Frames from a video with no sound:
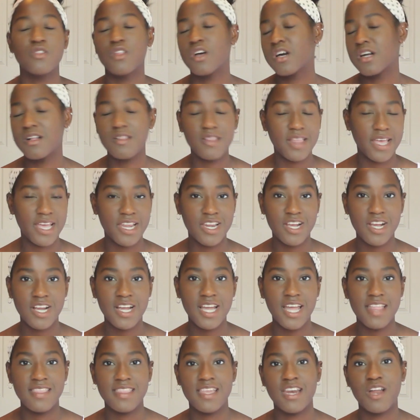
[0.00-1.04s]
look later
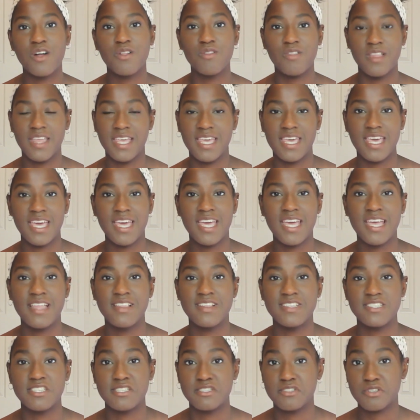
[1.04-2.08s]
and then I'll link it
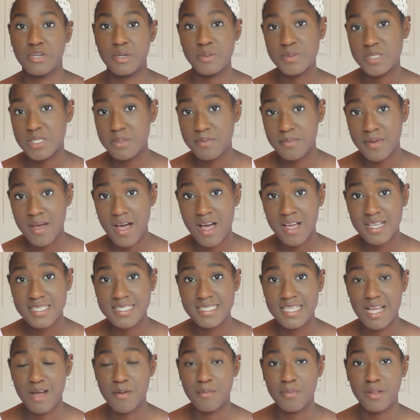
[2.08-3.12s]
in the description
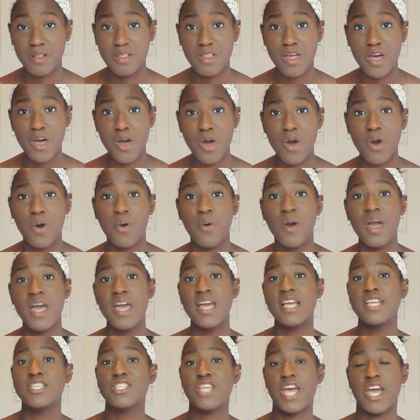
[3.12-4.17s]
box down below.
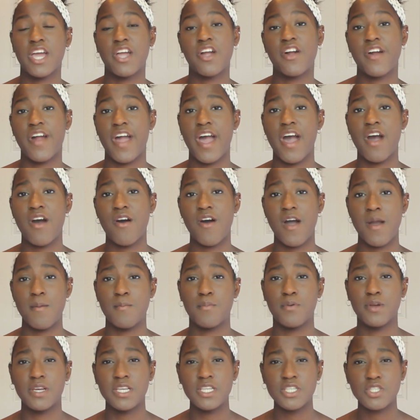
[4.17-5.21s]
Check her out.
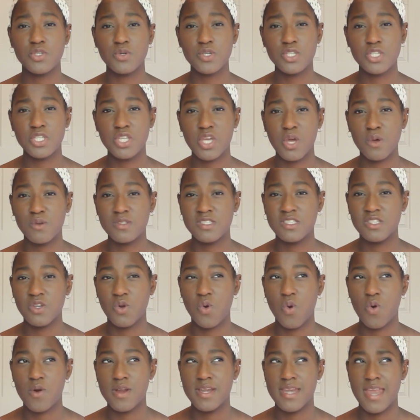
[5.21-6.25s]
I'm pretty sure she goes to
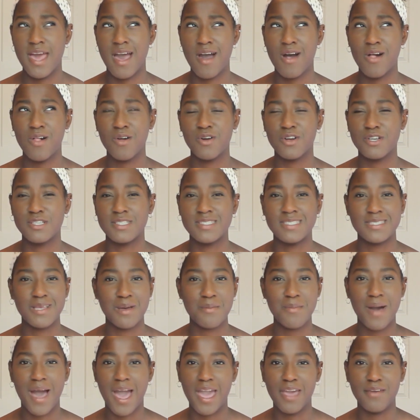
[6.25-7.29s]
Cornell or
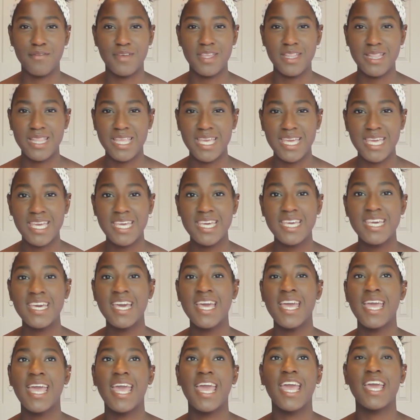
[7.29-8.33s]
some Ivy League,
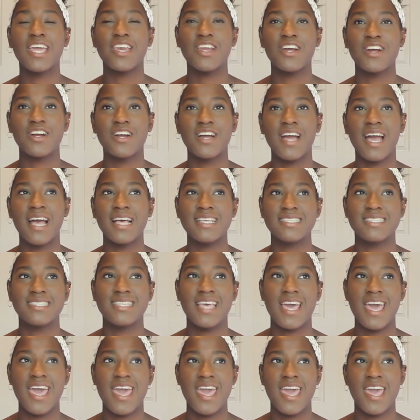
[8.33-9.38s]
and her
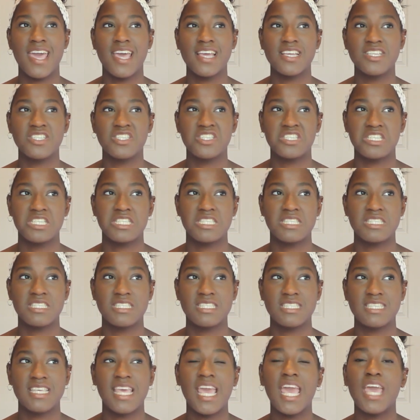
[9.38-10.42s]
essay
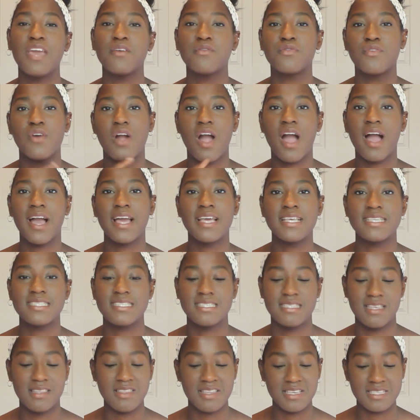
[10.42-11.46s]
just gave
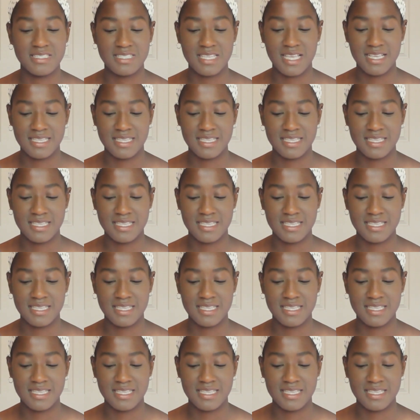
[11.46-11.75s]
rise to this